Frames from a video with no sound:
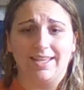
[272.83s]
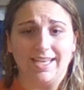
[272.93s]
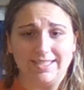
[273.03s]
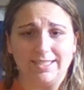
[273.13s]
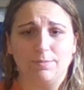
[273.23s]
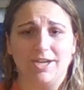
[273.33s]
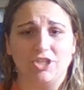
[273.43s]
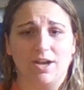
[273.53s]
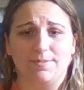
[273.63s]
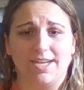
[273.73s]
guess it's my
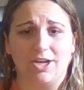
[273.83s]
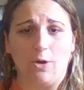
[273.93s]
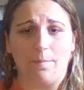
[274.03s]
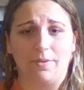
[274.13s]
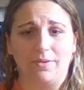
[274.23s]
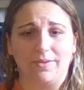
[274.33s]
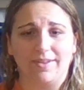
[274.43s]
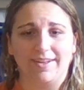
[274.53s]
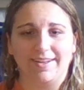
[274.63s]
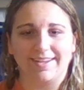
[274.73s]
job to help,
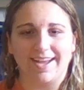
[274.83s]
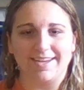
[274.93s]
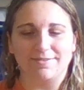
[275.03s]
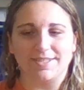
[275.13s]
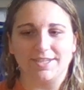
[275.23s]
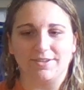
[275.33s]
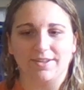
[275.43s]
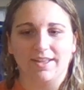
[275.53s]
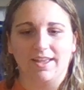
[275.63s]
kind of deal.